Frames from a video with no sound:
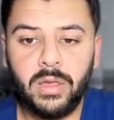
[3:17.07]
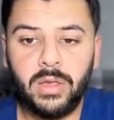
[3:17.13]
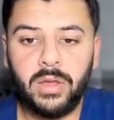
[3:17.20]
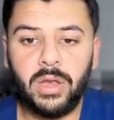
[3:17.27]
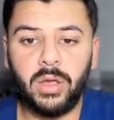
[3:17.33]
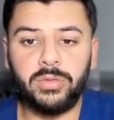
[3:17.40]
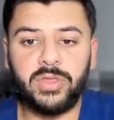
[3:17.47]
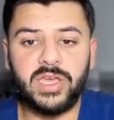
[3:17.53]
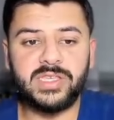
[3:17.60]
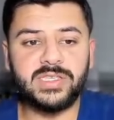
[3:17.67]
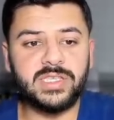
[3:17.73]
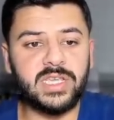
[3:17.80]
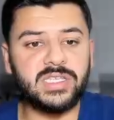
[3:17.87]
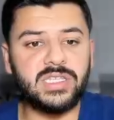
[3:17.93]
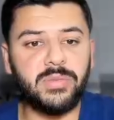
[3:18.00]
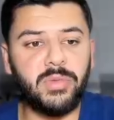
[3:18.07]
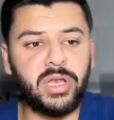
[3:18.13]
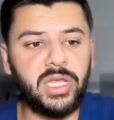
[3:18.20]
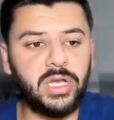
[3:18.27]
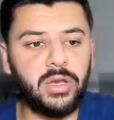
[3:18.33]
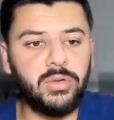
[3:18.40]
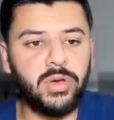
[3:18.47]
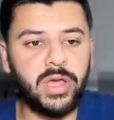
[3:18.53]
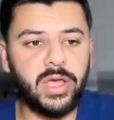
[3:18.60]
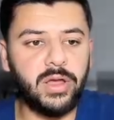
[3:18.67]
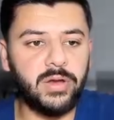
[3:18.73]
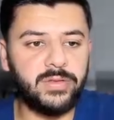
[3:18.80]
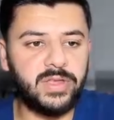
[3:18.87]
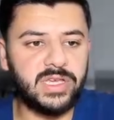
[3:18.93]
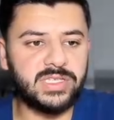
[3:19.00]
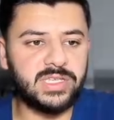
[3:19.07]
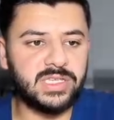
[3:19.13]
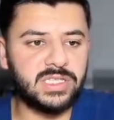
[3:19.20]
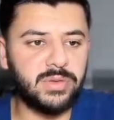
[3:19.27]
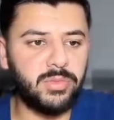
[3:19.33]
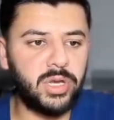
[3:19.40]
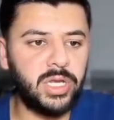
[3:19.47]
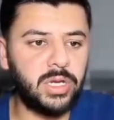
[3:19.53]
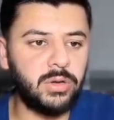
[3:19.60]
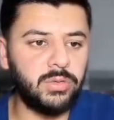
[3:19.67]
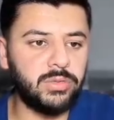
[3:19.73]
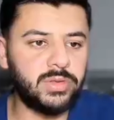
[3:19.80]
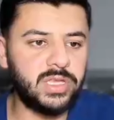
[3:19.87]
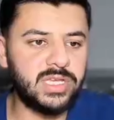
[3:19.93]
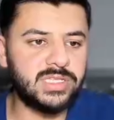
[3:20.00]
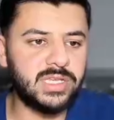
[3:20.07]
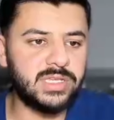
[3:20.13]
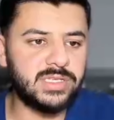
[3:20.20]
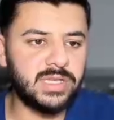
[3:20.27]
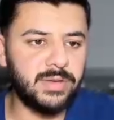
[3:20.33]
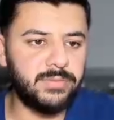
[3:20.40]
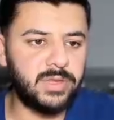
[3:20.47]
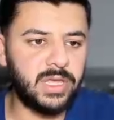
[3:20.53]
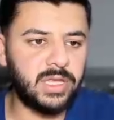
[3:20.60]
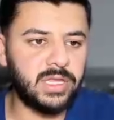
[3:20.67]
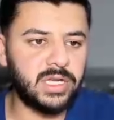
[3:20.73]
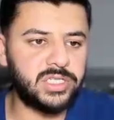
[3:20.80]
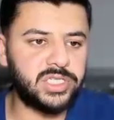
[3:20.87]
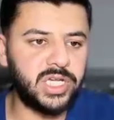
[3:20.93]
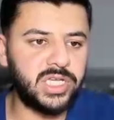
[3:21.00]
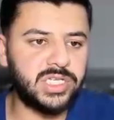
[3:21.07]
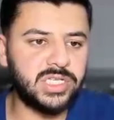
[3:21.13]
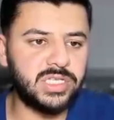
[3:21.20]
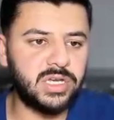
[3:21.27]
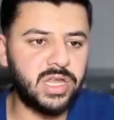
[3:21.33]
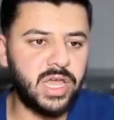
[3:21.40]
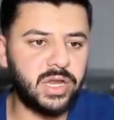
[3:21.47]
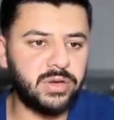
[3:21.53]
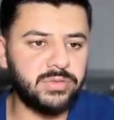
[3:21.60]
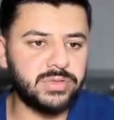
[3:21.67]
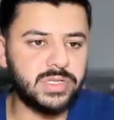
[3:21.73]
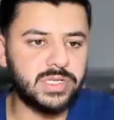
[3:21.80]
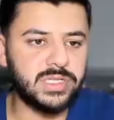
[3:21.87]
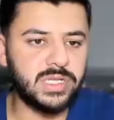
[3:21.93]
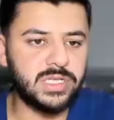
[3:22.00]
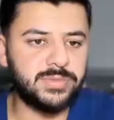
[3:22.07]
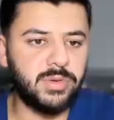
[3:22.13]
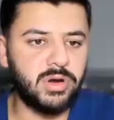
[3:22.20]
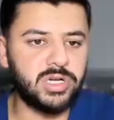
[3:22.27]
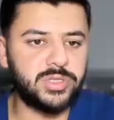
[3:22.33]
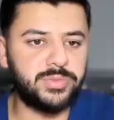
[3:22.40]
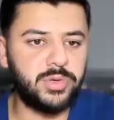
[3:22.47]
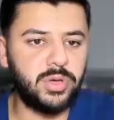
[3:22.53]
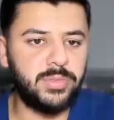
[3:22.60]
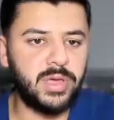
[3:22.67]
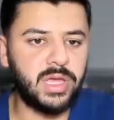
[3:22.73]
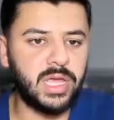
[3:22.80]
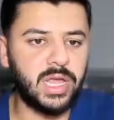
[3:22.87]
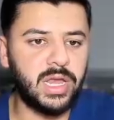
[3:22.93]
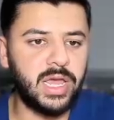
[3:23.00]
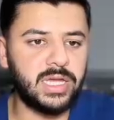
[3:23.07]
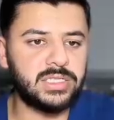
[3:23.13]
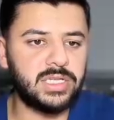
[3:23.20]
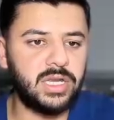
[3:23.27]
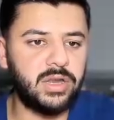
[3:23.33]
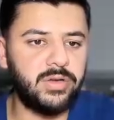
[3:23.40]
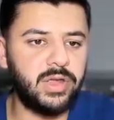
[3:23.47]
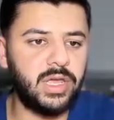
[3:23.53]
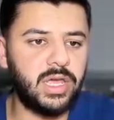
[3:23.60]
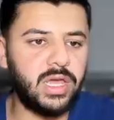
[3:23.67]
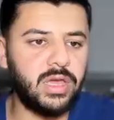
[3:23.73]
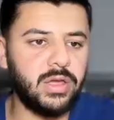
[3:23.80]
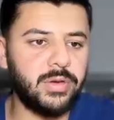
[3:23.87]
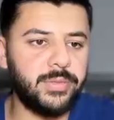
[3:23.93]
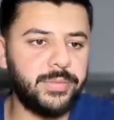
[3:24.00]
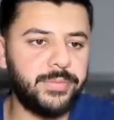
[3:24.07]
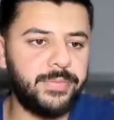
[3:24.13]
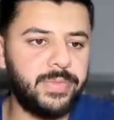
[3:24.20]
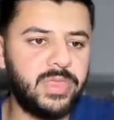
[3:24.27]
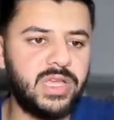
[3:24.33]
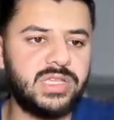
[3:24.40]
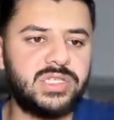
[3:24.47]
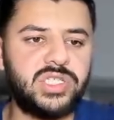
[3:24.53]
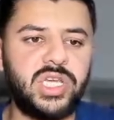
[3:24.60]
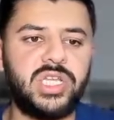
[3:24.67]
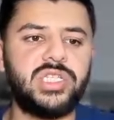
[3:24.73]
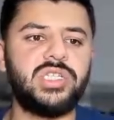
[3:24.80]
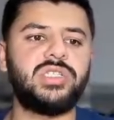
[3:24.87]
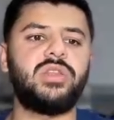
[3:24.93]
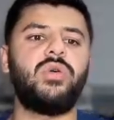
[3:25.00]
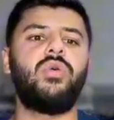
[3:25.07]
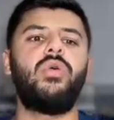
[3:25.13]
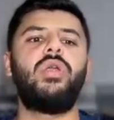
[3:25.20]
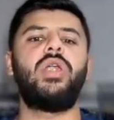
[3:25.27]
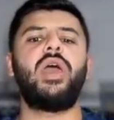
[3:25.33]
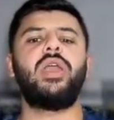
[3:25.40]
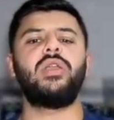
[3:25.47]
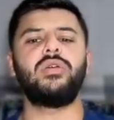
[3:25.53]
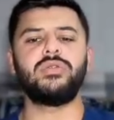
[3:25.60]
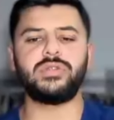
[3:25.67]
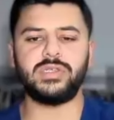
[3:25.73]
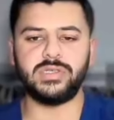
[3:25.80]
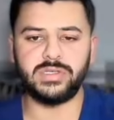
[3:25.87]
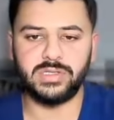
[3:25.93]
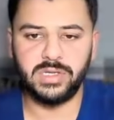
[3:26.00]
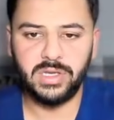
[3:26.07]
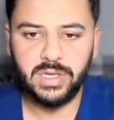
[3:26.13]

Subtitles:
Now this is the money clue here. This is something that changes the diagnosis. Sparse pubic and axillary hair. This changes the whole diagnosis.